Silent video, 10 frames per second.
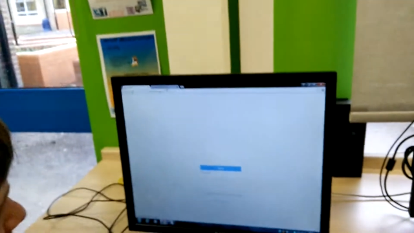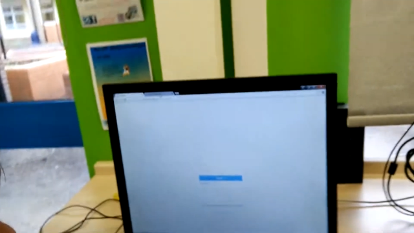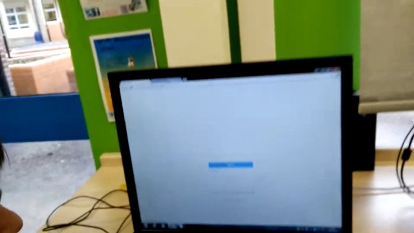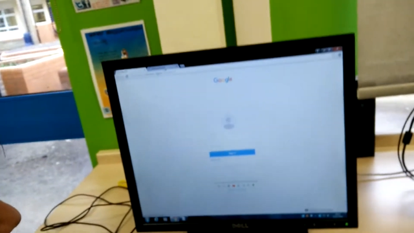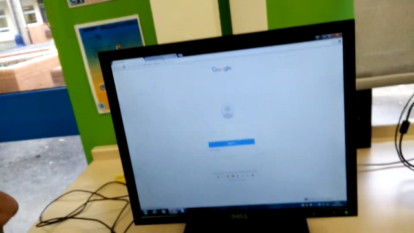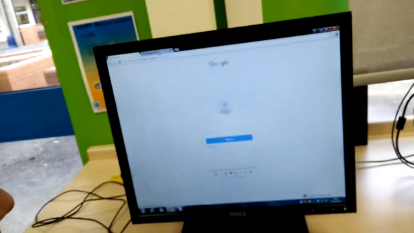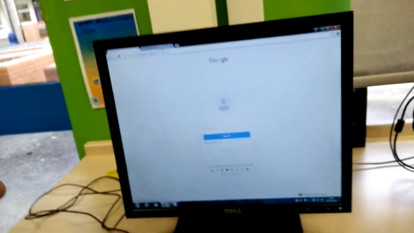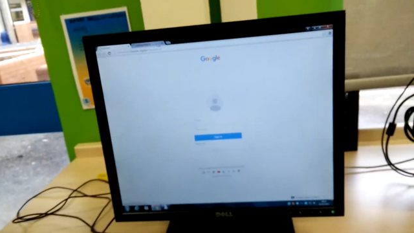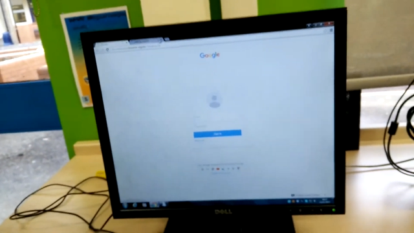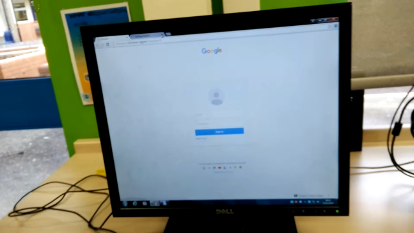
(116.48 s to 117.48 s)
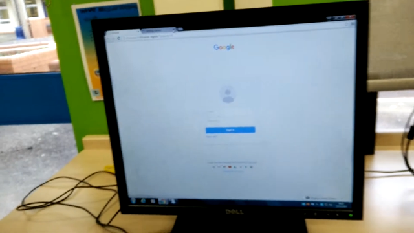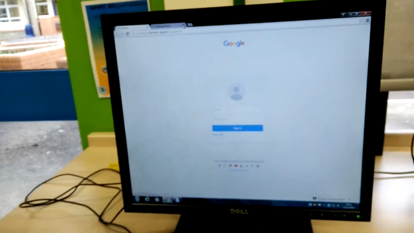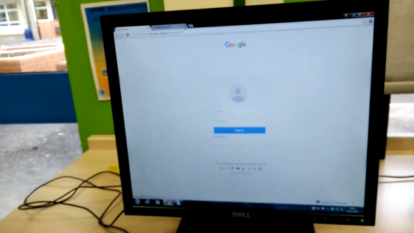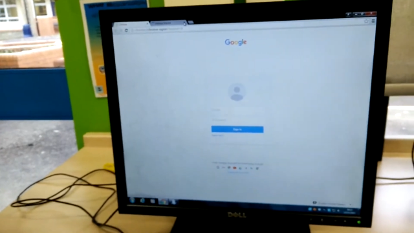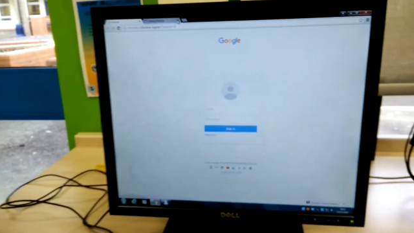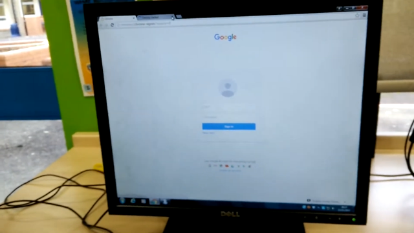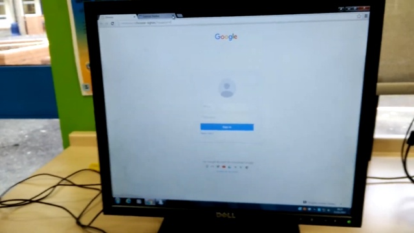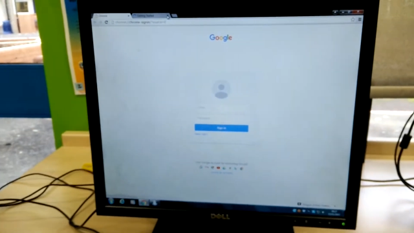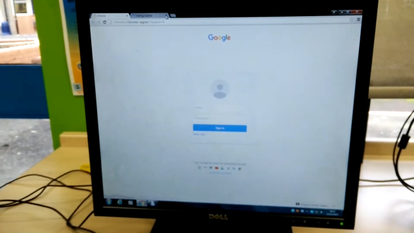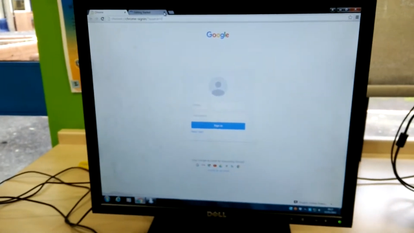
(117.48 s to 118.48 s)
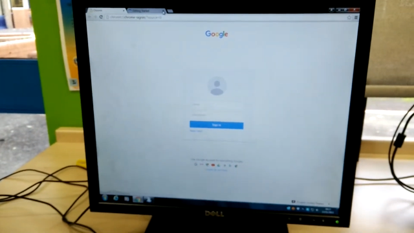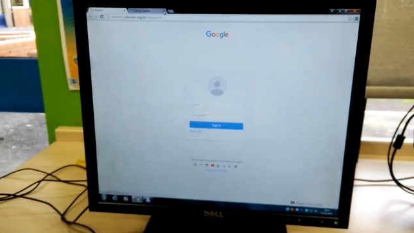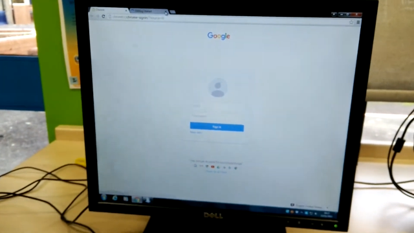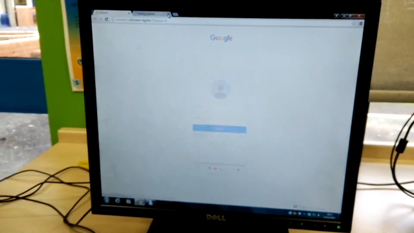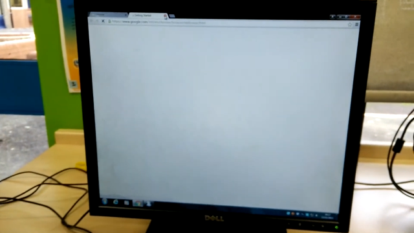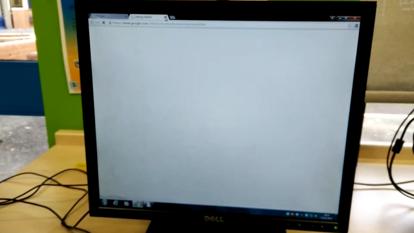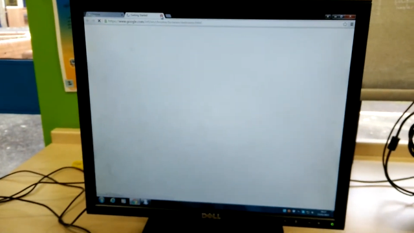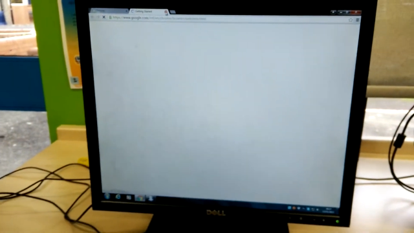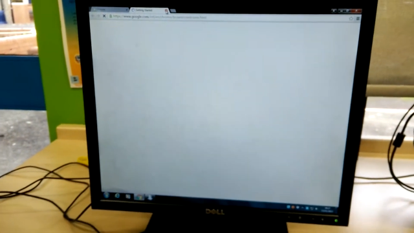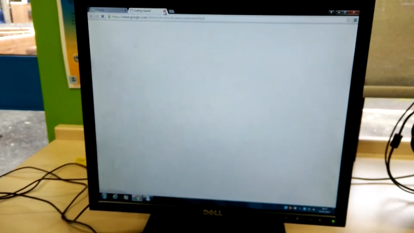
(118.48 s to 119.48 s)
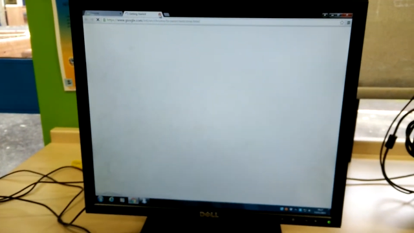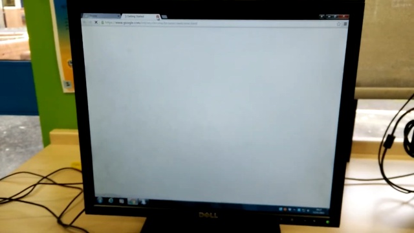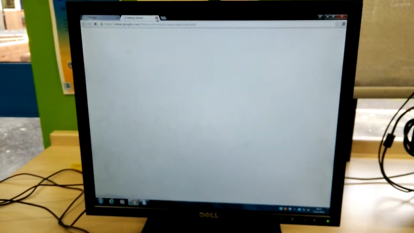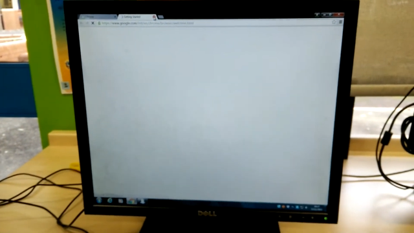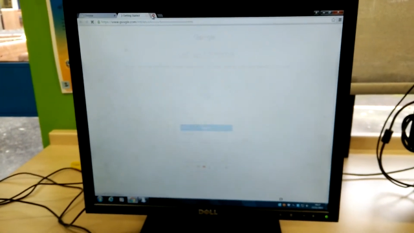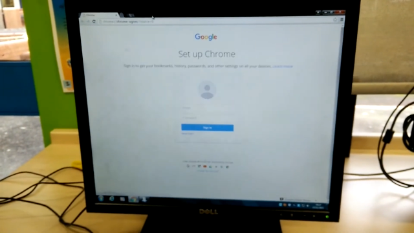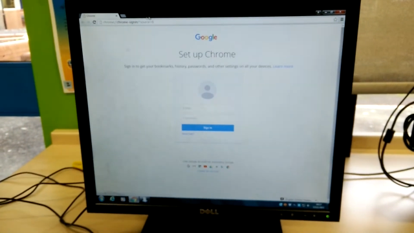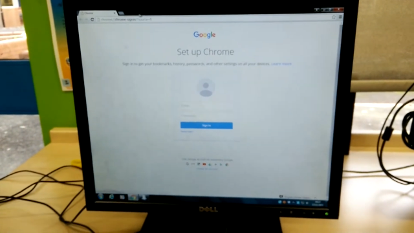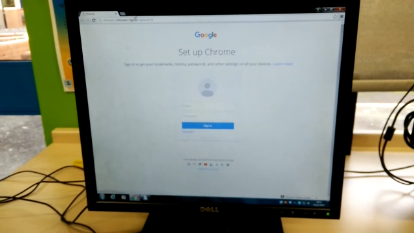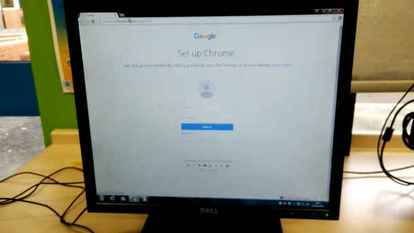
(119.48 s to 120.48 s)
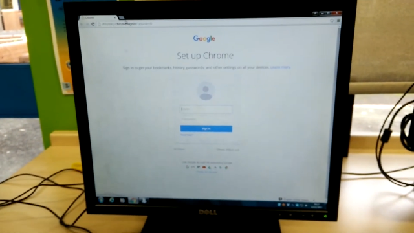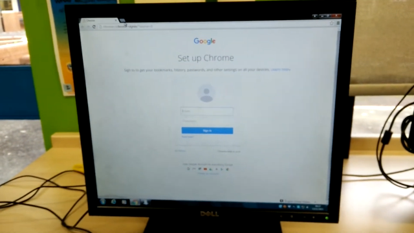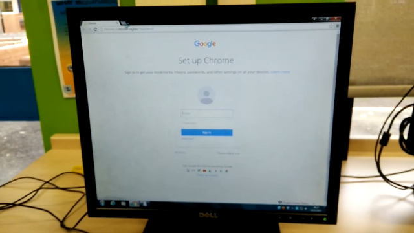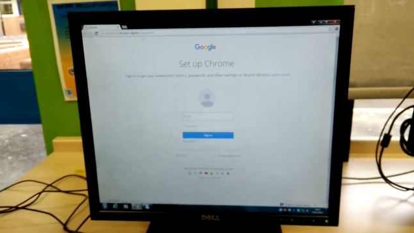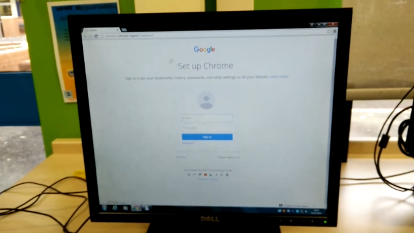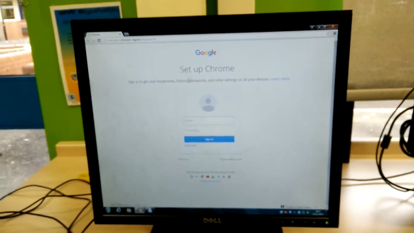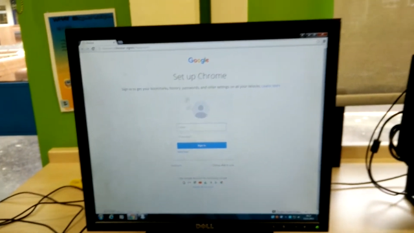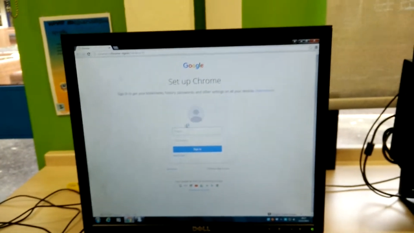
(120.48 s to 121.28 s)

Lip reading: (no speaker visible)